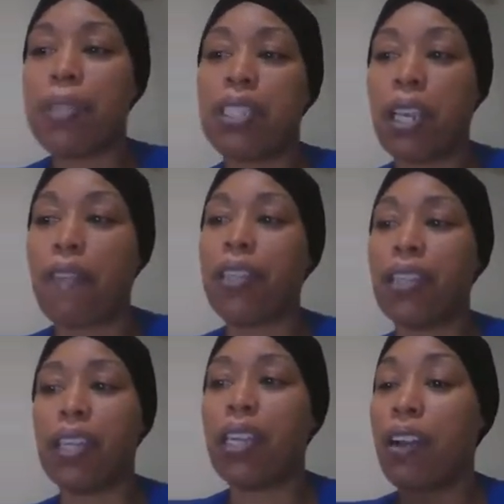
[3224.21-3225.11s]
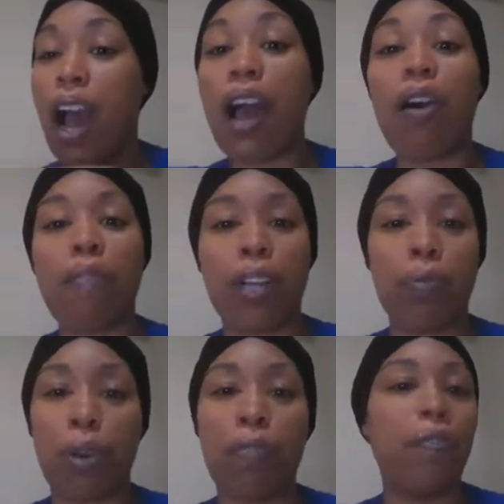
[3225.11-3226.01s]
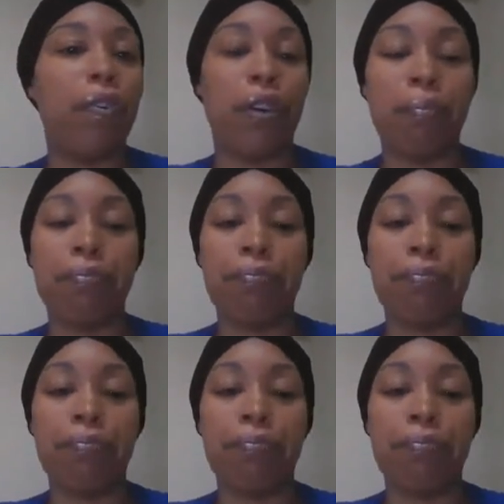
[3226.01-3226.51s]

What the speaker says: and took everything that I already worked for.